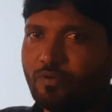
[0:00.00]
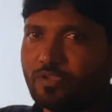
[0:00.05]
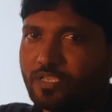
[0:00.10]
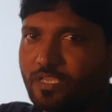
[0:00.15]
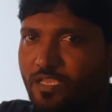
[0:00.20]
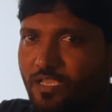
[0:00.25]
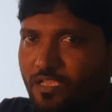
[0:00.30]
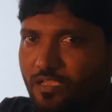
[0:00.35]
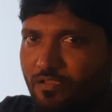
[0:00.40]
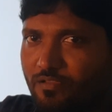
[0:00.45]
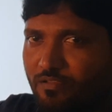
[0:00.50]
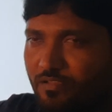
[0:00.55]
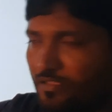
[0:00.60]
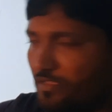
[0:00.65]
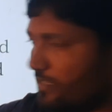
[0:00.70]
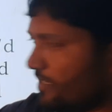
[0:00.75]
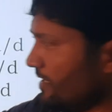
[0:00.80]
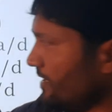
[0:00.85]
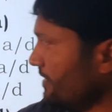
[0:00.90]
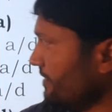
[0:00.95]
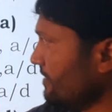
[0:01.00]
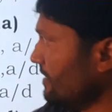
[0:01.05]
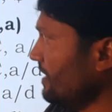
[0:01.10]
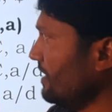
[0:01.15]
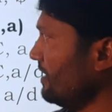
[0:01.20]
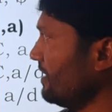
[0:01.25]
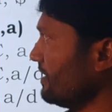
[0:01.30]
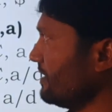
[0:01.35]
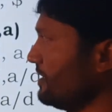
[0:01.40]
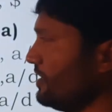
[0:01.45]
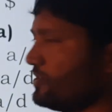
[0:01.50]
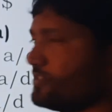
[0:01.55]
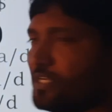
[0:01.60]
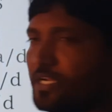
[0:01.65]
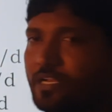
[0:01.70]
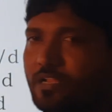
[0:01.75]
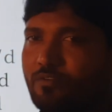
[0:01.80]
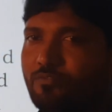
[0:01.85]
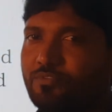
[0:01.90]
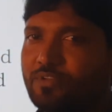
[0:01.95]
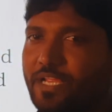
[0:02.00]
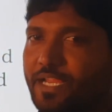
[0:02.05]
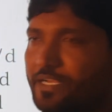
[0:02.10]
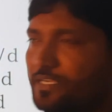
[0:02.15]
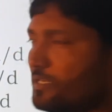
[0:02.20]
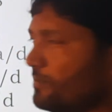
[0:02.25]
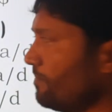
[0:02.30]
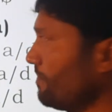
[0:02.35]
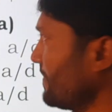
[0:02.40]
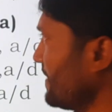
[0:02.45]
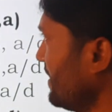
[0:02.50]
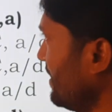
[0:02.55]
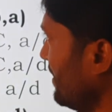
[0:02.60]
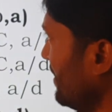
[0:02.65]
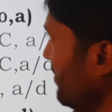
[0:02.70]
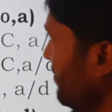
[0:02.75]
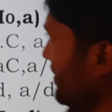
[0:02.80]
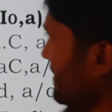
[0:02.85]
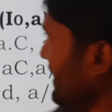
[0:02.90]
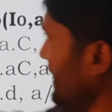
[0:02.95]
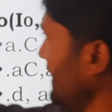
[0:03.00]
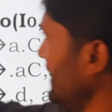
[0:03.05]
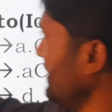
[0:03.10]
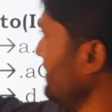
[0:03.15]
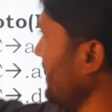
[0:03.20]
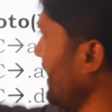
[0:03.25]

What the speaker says: okay, in the each and every item, okay.